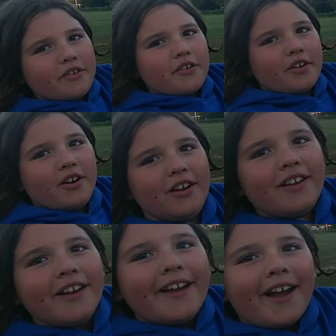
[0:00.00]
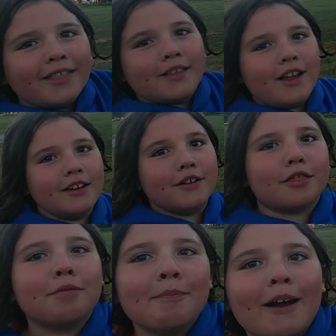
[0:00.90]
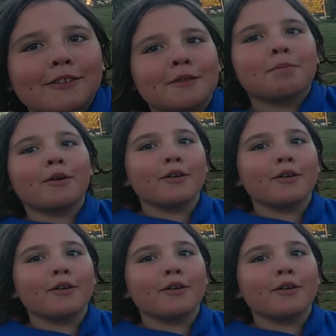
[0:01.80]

and it smacked the,